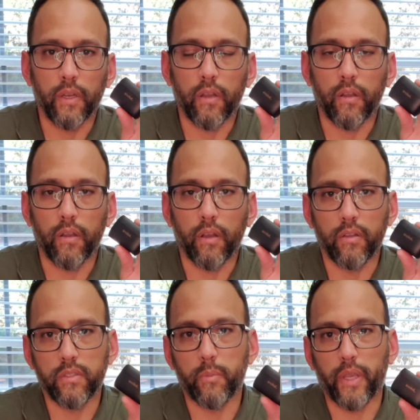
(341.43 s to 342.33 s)

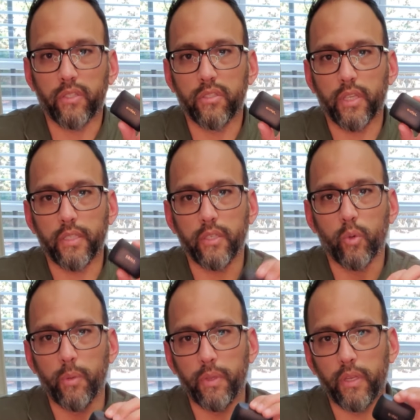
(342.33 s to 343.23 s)
on some exercise
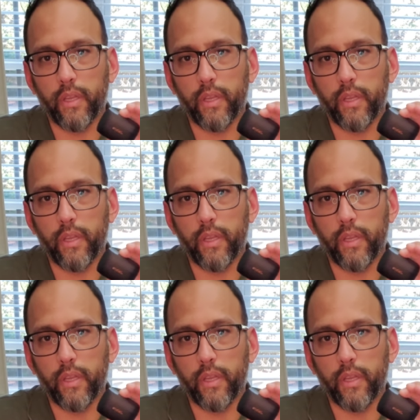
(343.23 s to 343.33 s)
equipment,